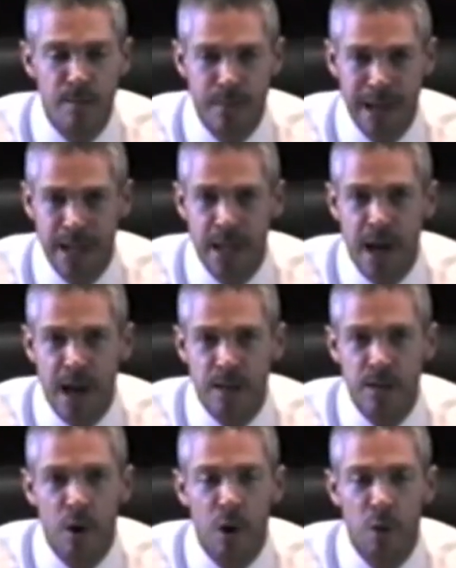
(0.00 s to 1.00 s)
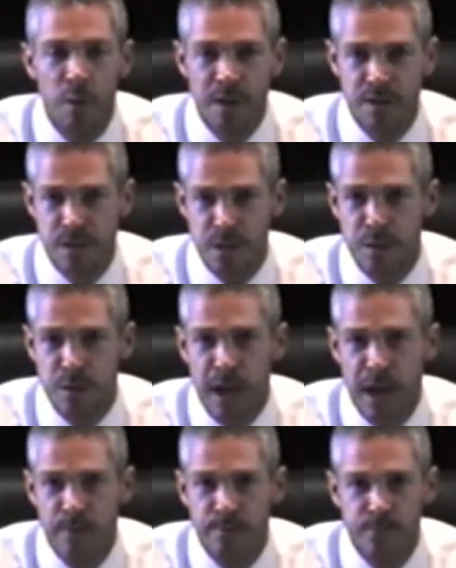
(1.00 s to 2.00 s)
may not always do
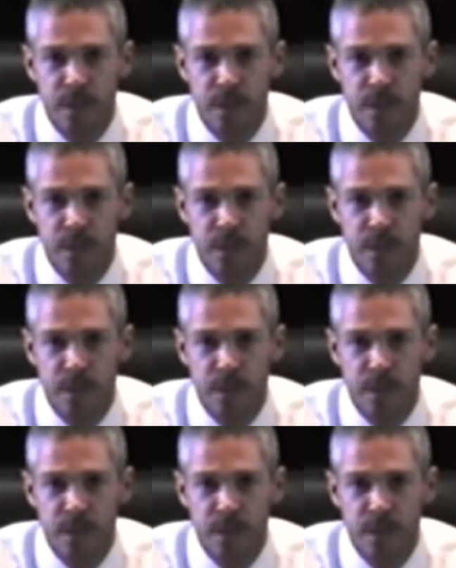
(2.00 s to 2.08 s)
that.